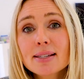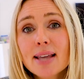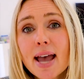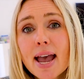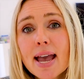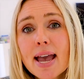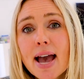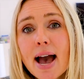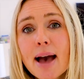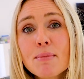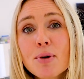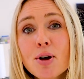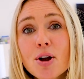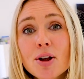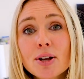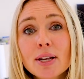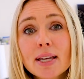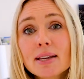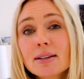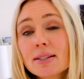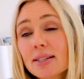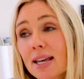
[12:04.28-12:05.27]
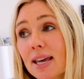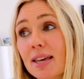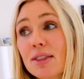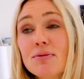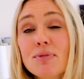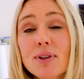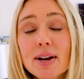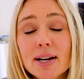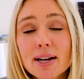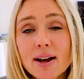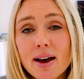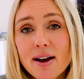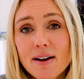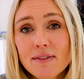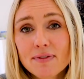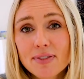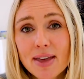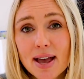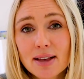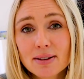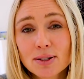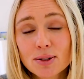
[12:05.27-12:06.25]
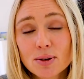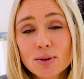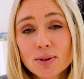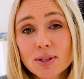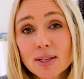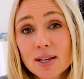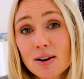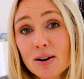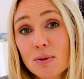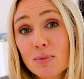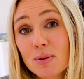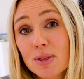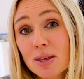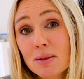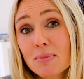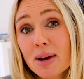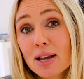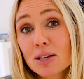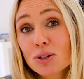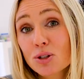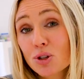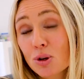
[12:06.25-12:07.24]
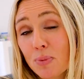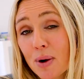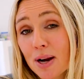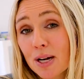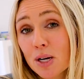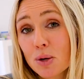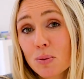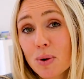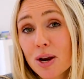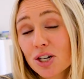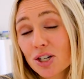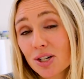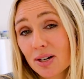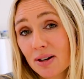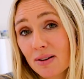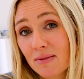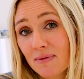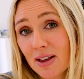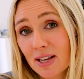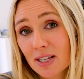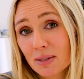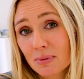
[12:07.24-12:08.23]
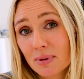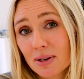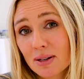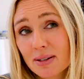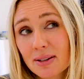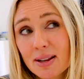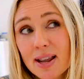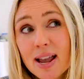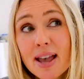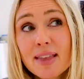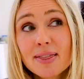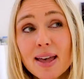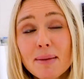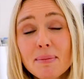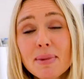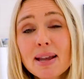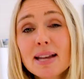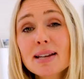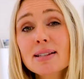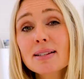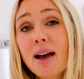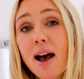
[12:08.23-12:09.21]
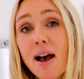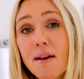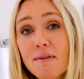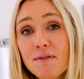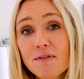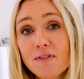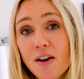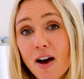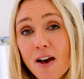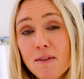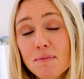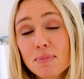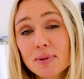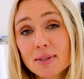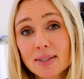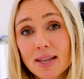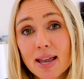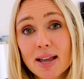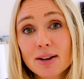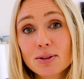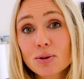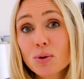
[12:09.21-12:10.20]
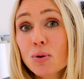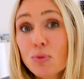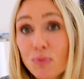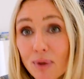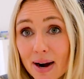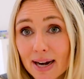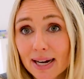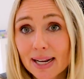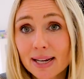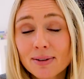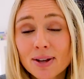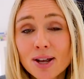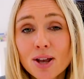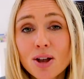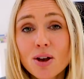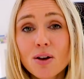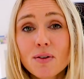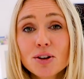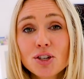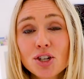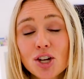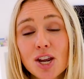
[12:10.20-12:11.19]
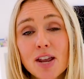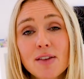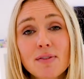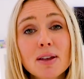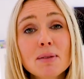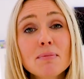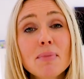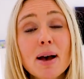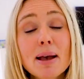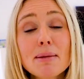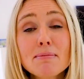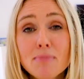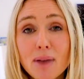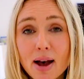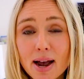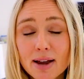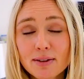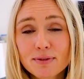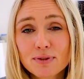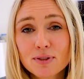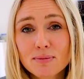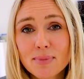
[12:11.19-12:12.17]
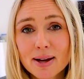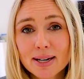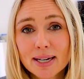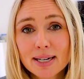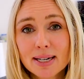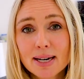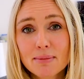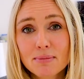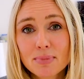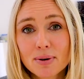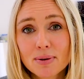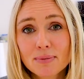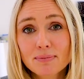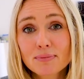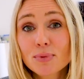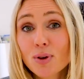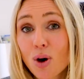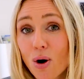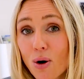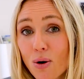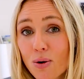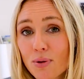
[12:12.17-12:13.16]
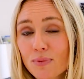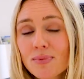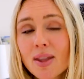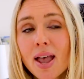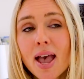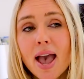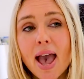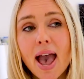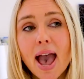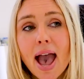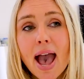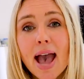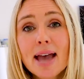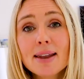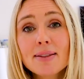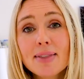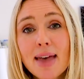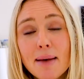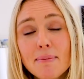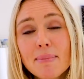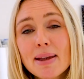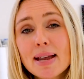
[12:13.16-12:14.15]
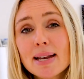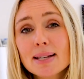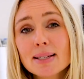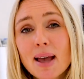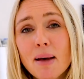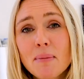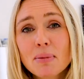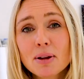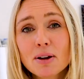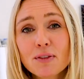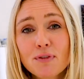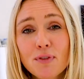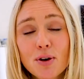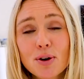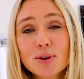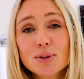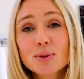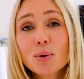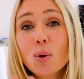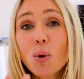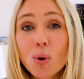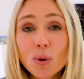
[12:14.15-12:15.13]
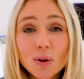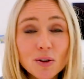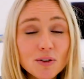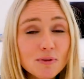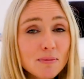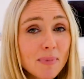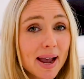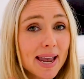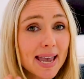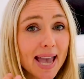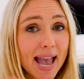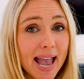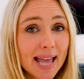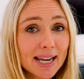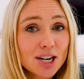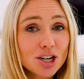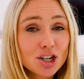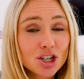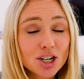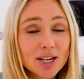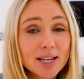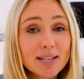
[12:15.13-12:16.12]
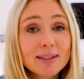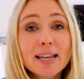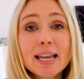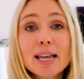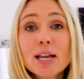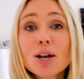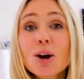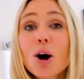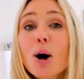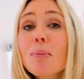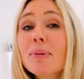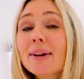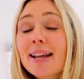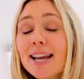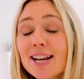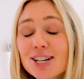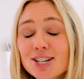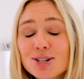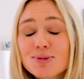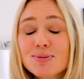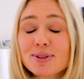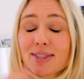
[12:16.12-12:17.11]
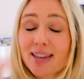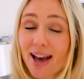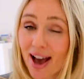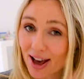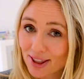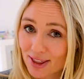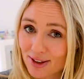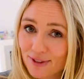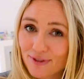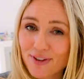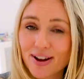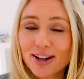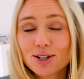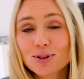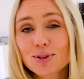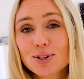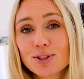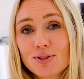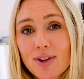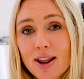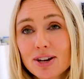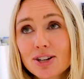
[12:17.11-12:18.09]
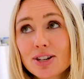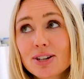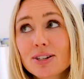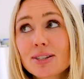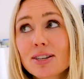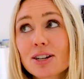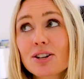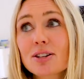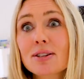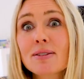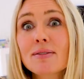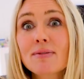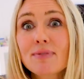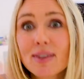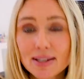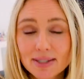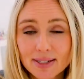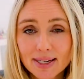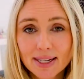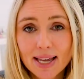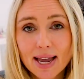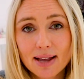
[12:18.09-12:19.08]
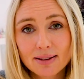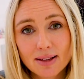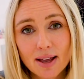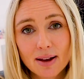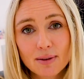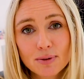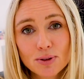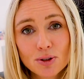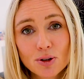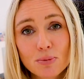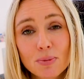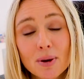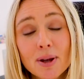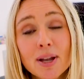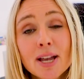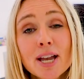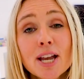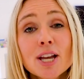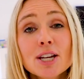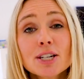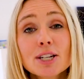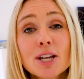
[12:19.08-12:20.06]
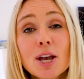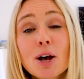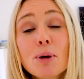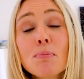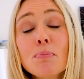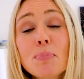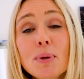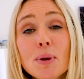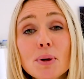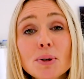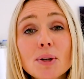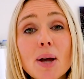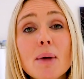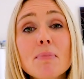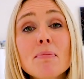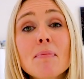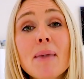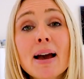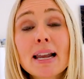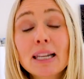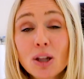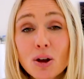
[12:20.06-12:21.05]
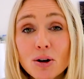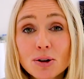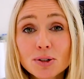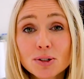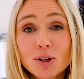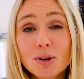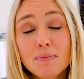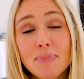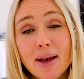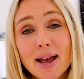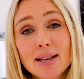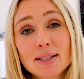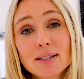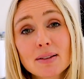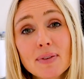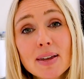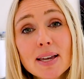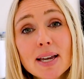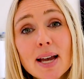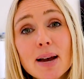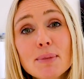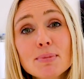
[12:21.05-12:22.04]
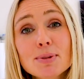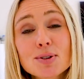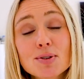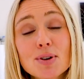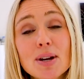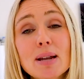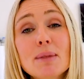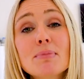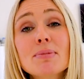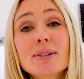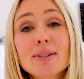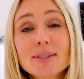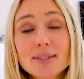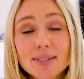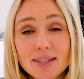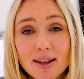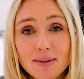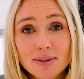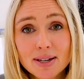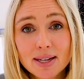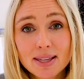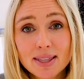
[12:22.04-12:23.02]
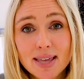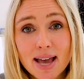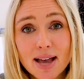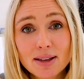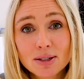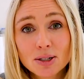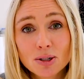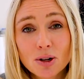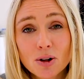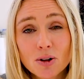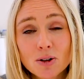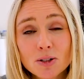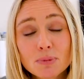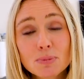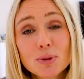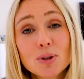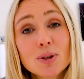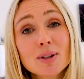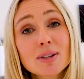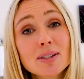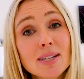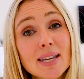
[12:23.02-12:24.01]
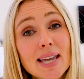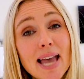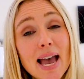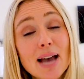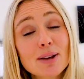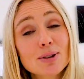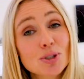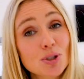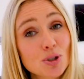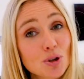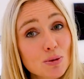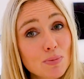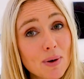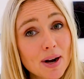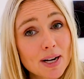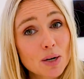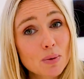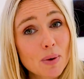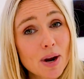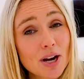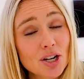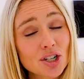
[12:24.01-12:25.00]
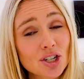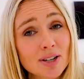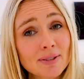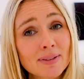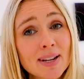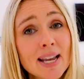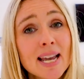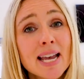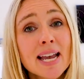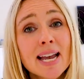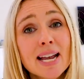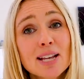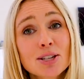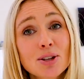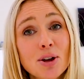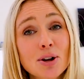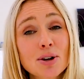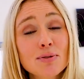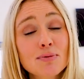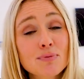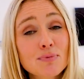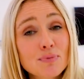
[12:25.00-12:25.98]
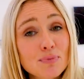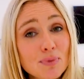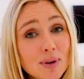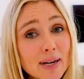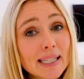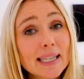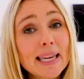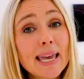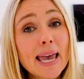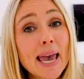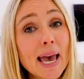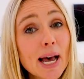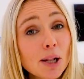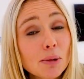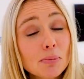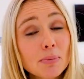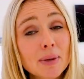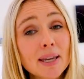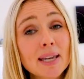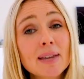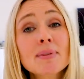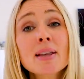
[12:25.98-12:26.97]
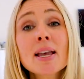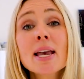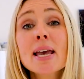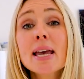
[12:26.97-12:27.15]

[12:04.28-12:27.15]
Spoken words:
say I'm earning say $3,500 a year within my superannuation investments. That means I'm 5% already achieving my mindful money number goal. And that means I'm gonna focus all of my energy in combination with other financial strategies such as investing outside of super to help build up my long-term passive income stream to $70,000. But you can see how superannuation is gonna really help me